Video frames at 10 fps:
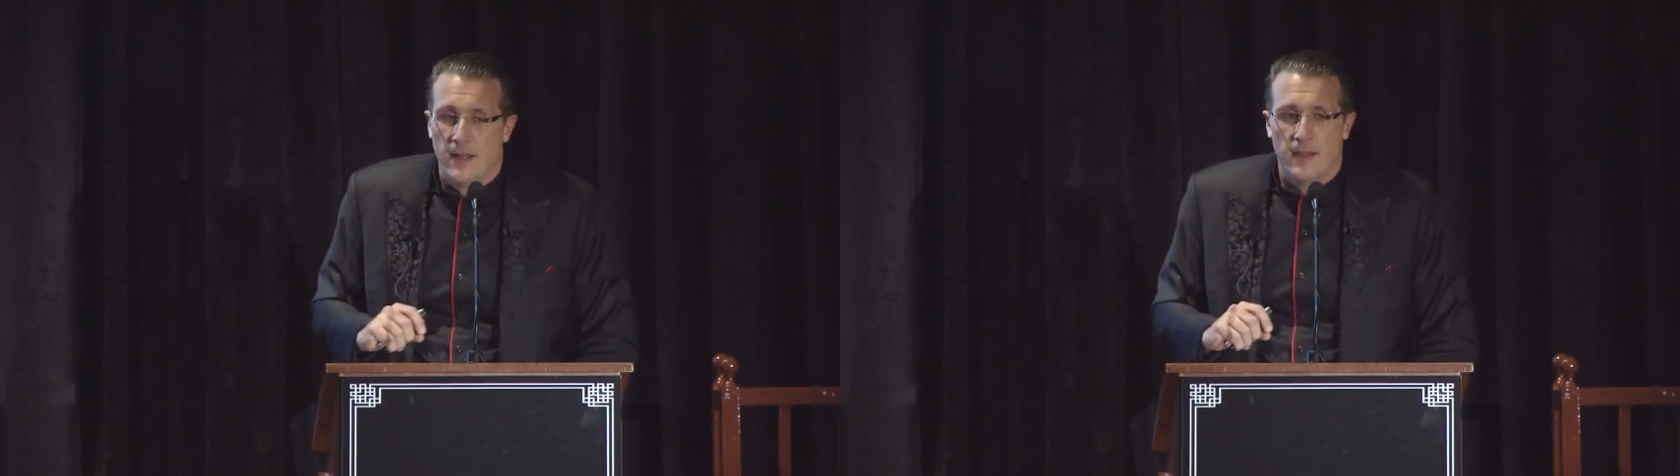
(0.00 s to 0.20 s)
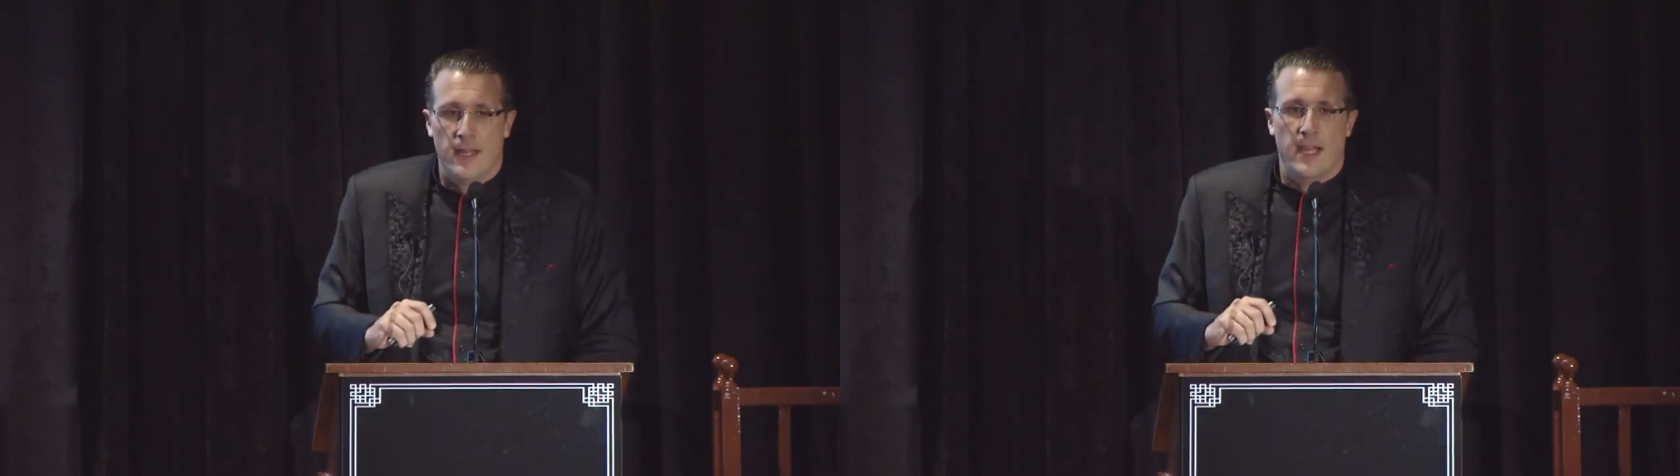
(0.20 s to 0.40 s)

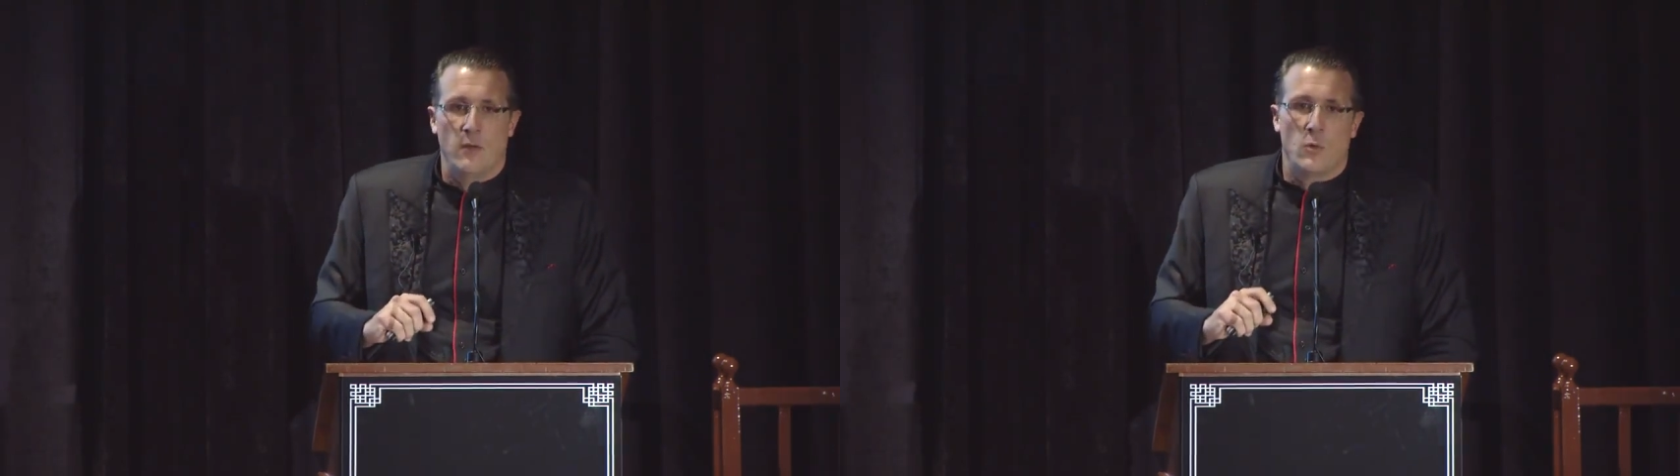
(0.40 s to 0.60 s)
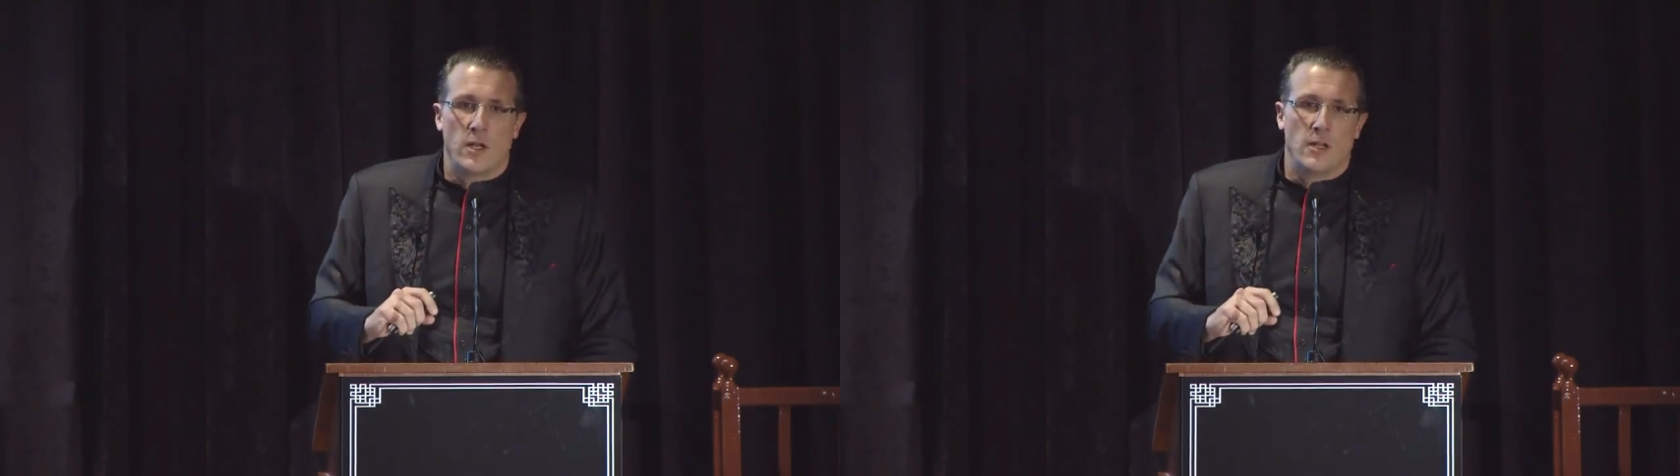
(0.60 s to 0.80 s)

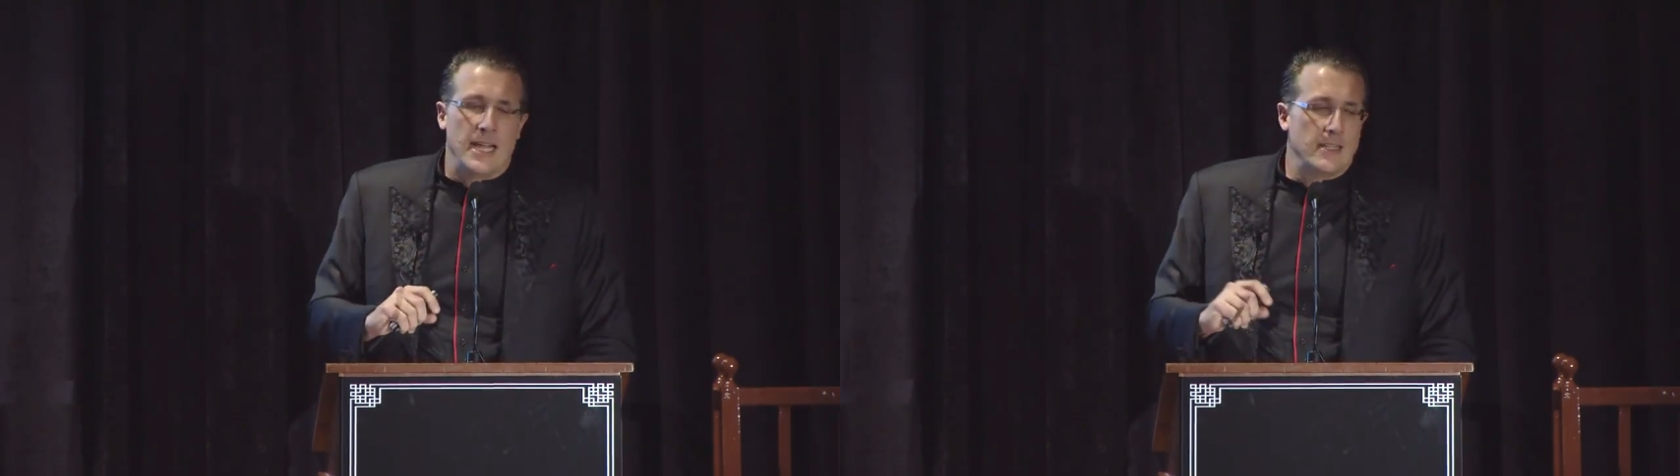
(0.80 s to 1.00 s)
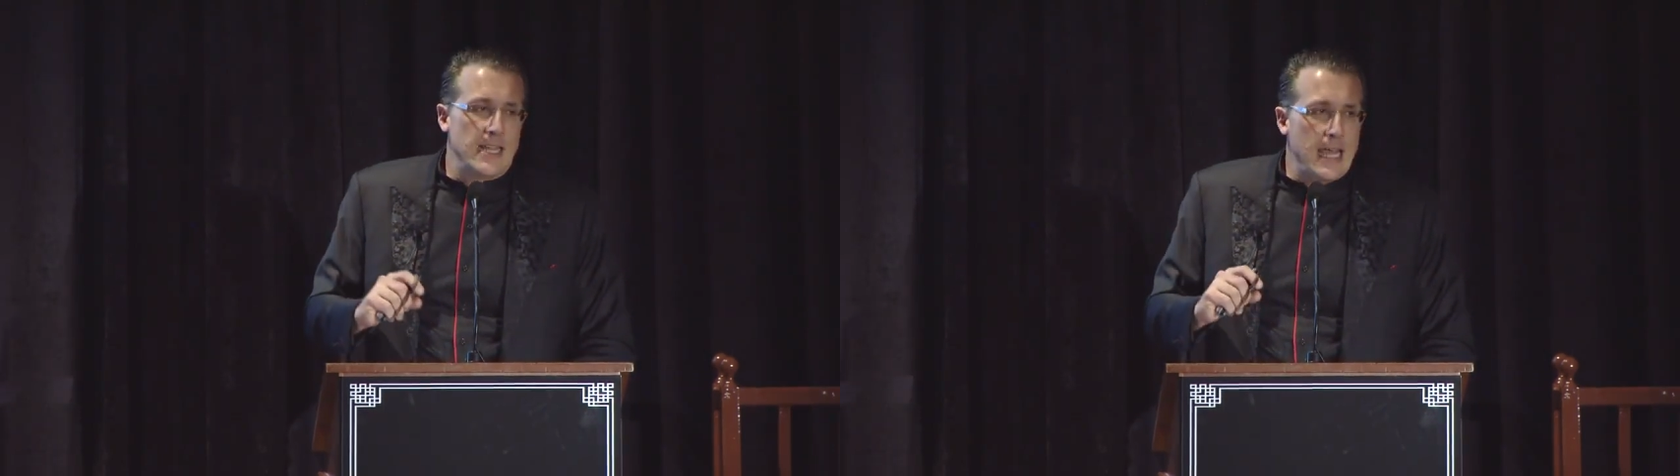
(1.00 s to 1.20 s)
then what will
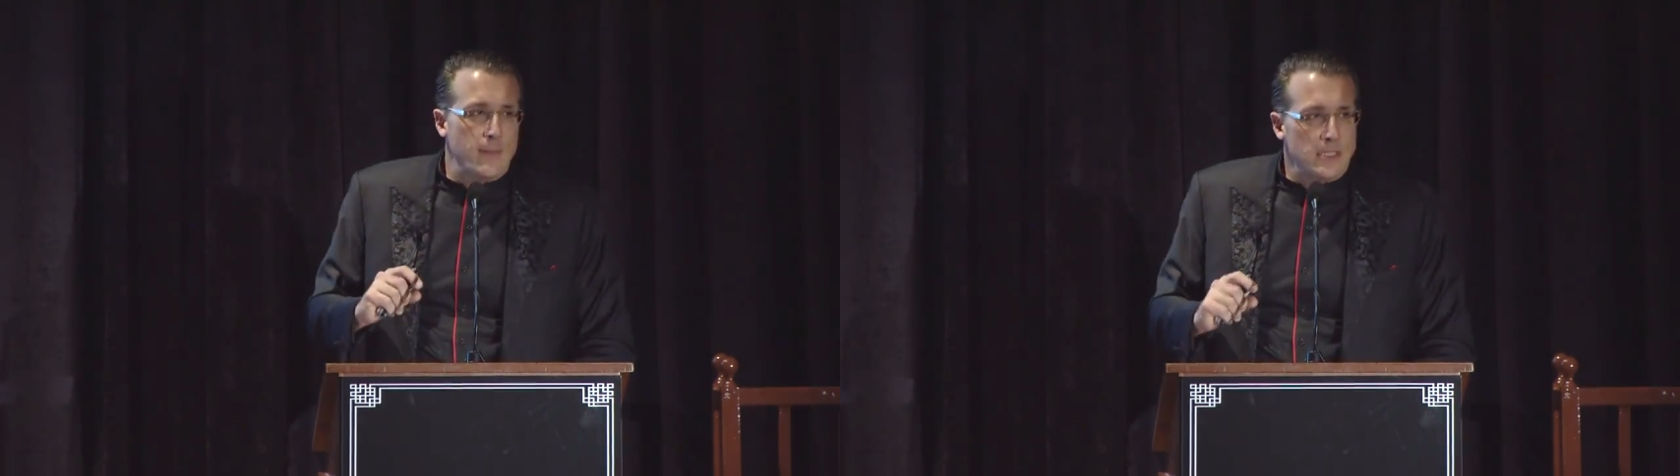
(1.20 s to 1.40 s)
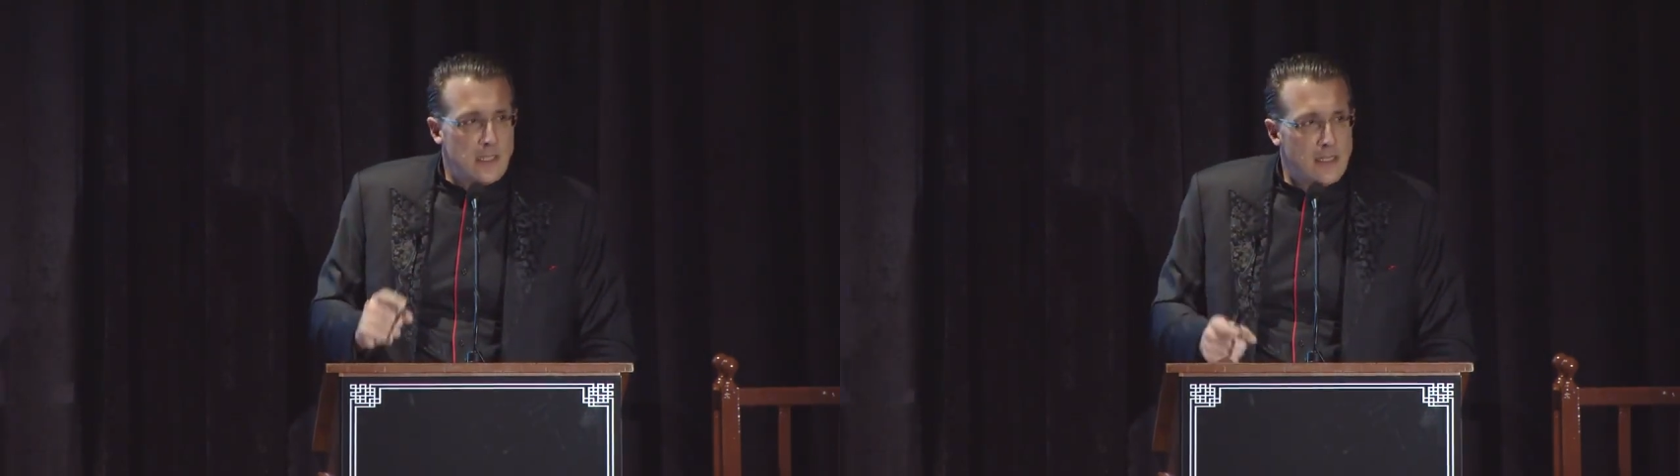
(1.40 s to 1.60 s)
likely
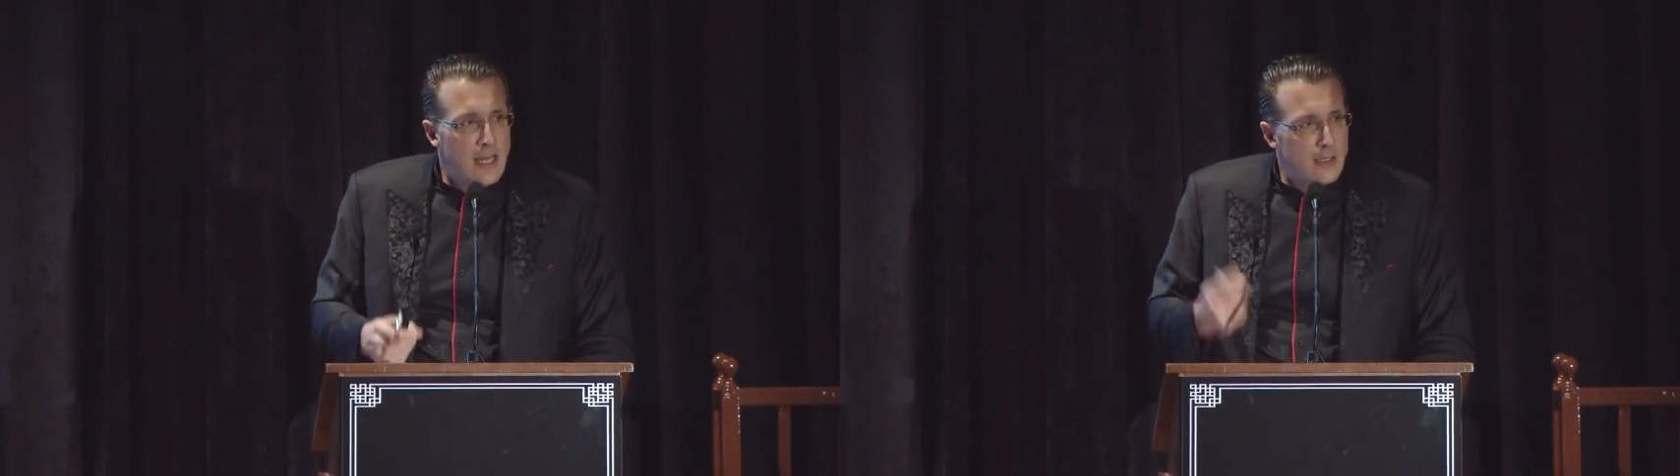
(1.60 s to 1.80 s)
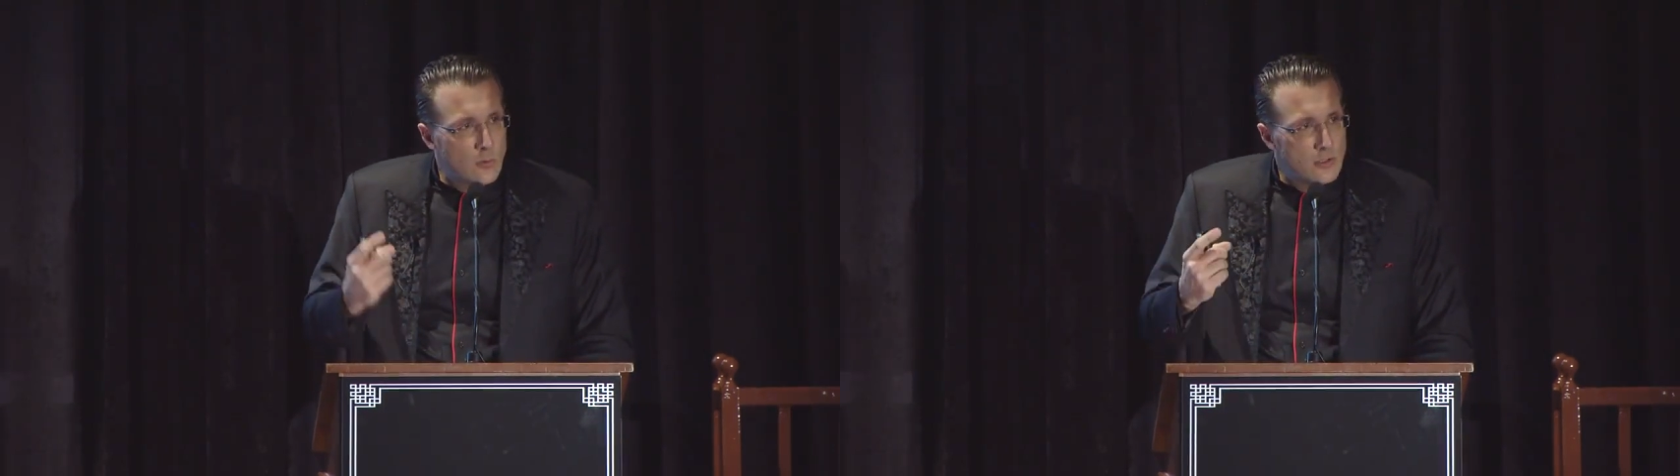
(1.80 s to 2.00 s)
happen is the dollar will